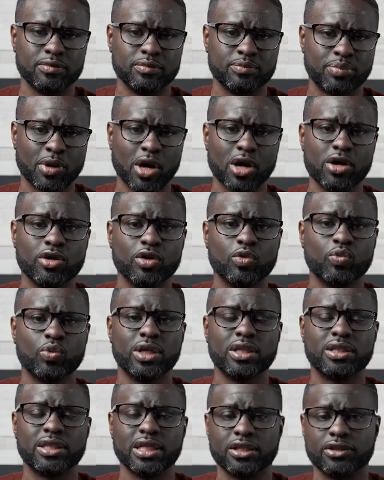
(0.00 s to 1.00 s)
partner
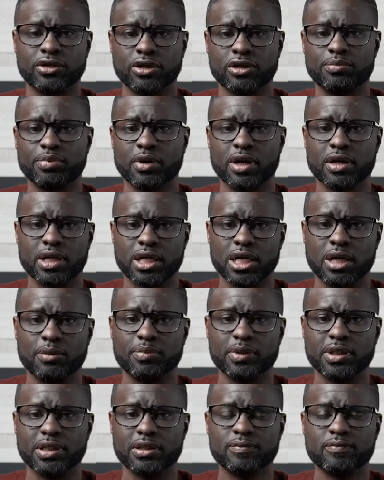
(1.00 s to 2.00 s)
with a third party
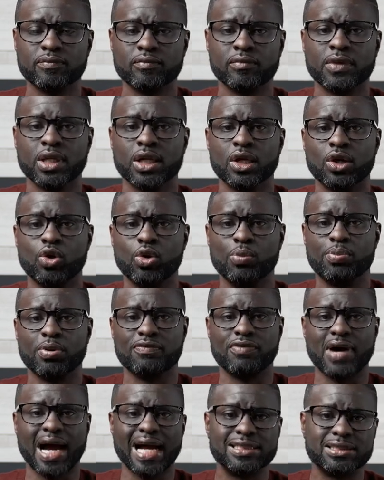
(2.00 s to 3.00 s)
company who
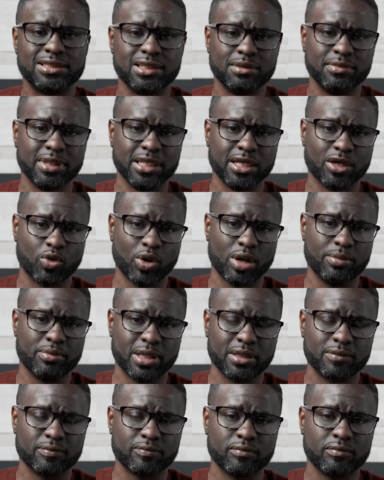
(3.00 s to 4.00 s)
provides them the
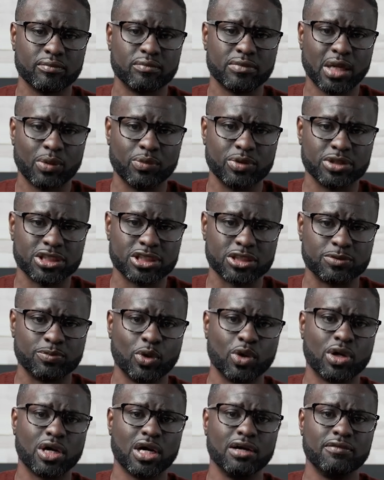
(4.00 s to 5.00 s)
equipment that we just
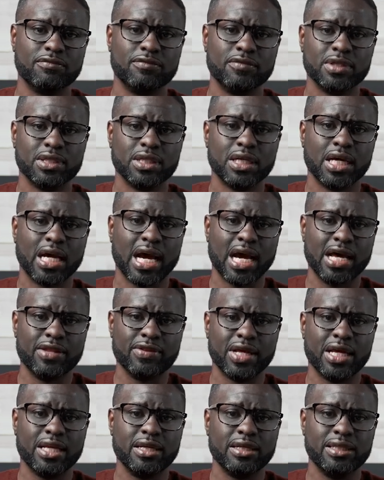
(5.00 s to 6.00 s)
spoke of, and
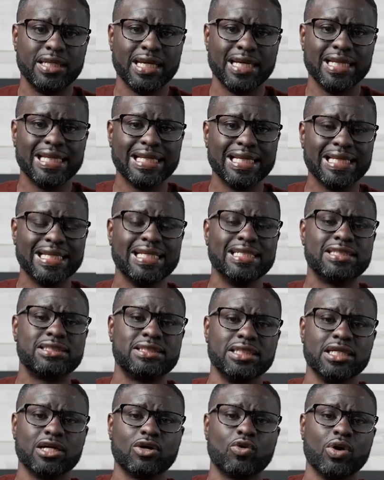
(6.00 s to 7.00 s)
then they lease
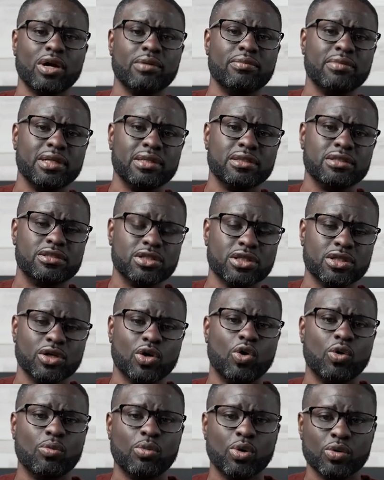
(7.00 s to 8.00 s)
the equipment to the
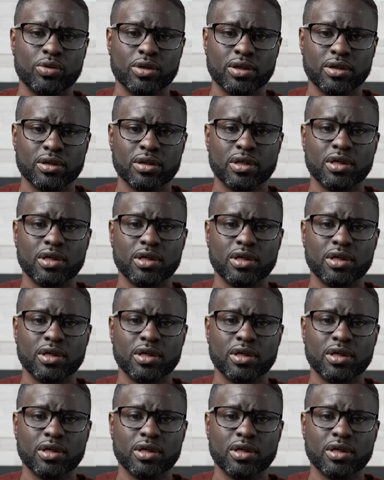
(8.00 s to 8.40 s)
homeowner